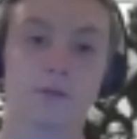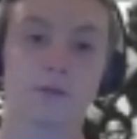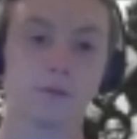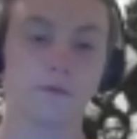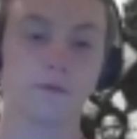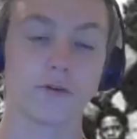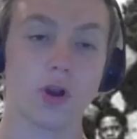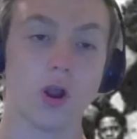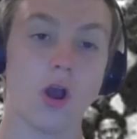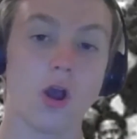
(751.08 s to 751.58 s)

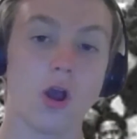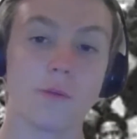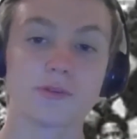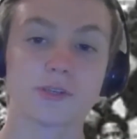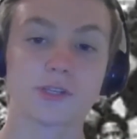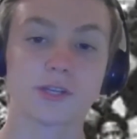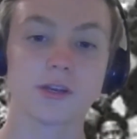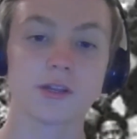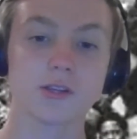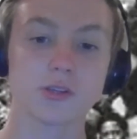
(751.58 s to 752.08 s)
for hub
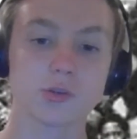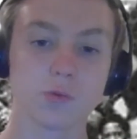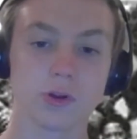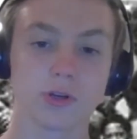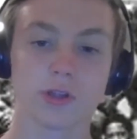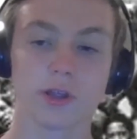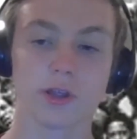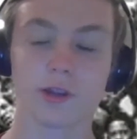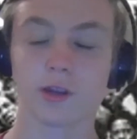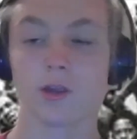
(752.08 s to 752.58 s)
cities,
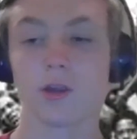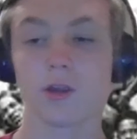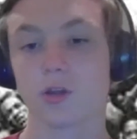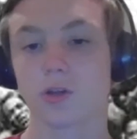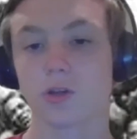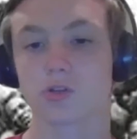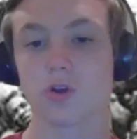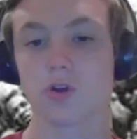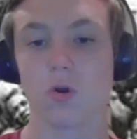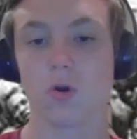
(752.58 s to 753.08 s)
which
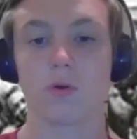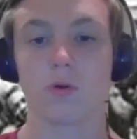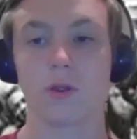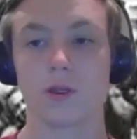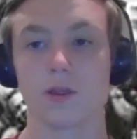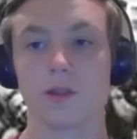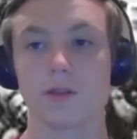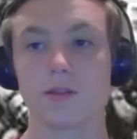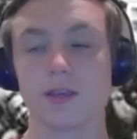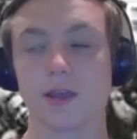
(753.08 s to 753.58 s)
so
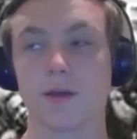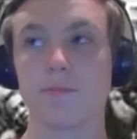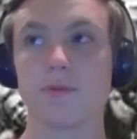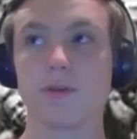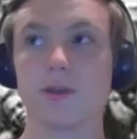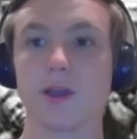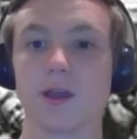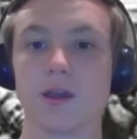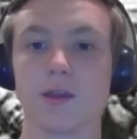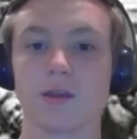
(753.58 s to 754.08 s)
the
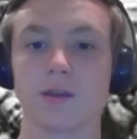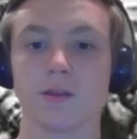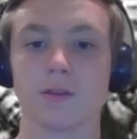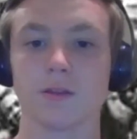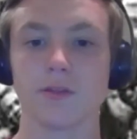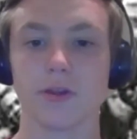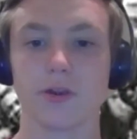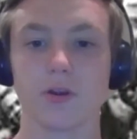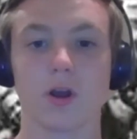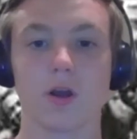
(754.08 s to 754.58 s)

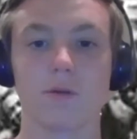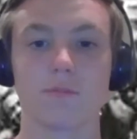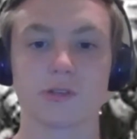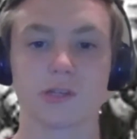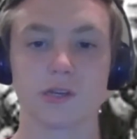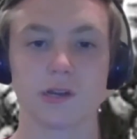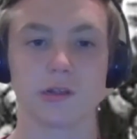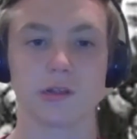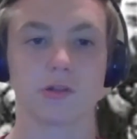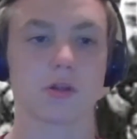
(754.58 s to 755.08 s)
NBA, their hub
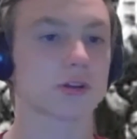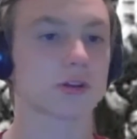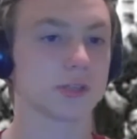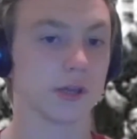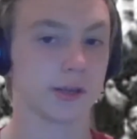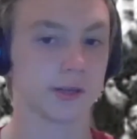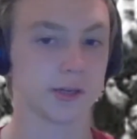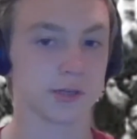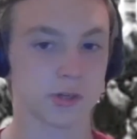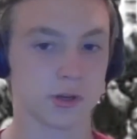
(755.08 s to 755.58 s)
city looks
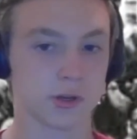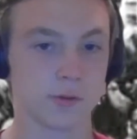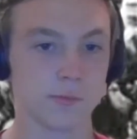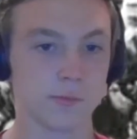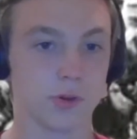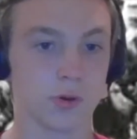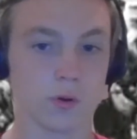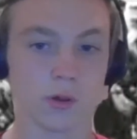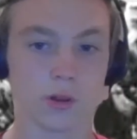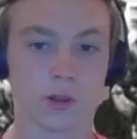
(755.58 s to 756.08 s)
like is going to
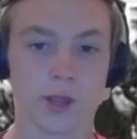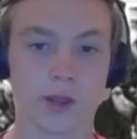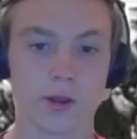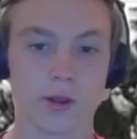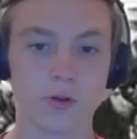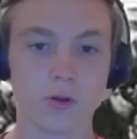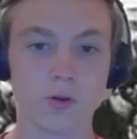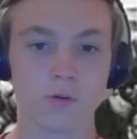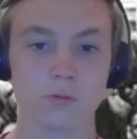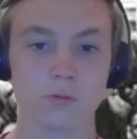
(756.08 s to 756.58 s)
be Orlando.